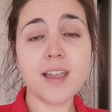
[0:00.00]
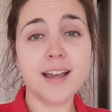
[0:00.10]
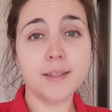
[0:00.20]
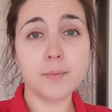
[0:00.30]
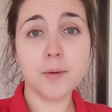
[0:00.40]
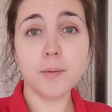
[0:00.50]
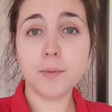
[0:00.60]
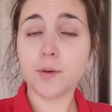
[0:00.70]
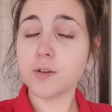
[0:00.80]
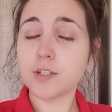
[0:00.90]
At the moment,
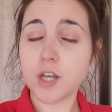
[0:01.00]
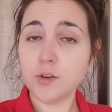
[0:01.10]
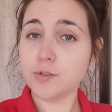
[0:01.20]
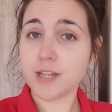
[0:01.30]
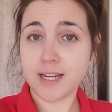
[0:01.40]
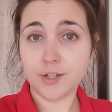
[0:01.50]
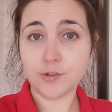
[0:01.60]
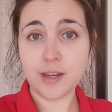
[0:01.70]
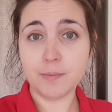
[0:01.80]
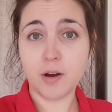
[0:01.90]
we've got a slow, steady
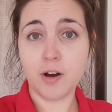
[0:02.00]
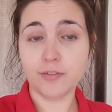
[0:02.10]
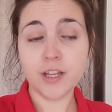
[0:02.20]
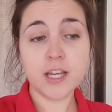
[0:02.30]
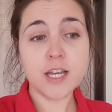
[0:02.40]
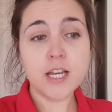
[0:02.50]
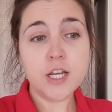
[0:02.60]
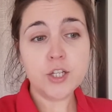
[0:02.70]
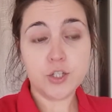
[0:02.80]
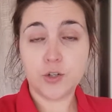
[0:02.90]
stream of
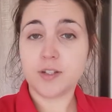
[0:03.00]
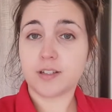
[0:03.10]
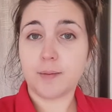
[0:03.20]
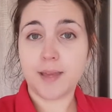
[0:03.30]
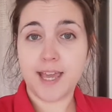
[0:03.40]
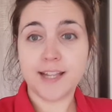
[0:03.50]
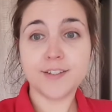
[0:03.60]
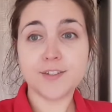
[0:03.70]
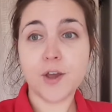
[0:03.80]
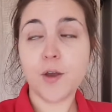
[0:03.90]
students coming in.
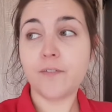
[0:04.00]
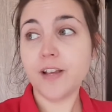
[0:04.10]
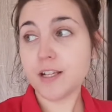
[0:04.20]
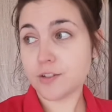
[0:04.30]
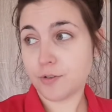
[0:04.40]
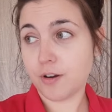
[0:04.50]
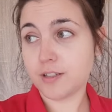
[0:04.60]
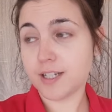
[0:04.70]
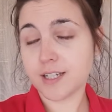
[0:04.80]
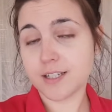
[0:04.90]
So, fingers
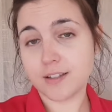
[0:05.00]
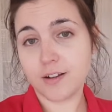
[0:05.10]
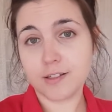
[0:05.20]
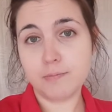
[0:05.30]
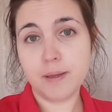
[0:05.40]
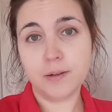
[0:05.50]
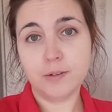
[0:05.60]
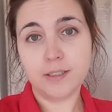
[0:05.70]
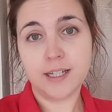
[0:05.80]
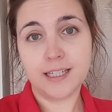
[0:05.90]
crossed it can start to
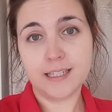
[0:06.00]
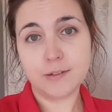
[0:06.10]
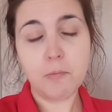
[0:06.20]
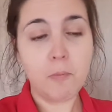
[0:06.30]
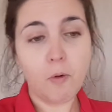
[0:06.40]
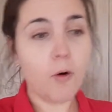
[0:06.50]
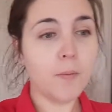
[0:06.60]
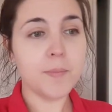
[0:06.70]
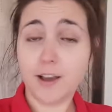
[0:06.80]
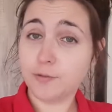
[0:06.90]
build a little more.
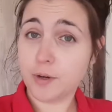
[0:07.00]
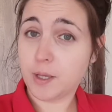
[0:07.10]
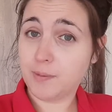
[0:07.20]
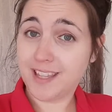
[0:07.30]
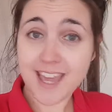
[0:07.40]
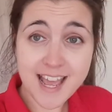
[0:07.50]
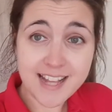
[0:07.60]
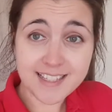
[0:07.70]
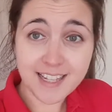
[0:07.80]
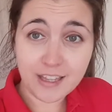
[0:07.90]
Love working with the
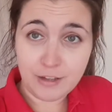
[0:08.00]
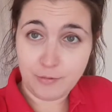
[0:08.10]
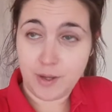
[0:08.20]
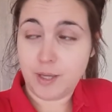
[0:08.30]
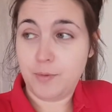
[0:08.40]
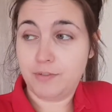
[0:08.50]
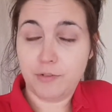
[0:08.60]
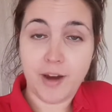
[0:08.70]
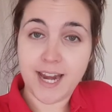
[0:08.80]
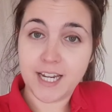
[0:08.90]
kids. Love working with
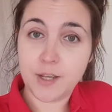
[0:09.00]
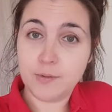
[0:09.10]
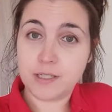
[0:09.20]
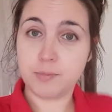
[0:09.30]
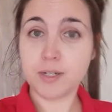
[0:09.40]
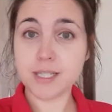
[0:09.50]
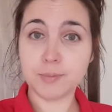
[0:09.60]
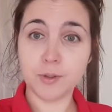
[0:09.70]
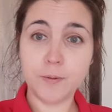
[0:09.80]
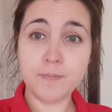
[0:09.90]
Lorraine, who was the
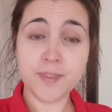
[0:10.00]
principal.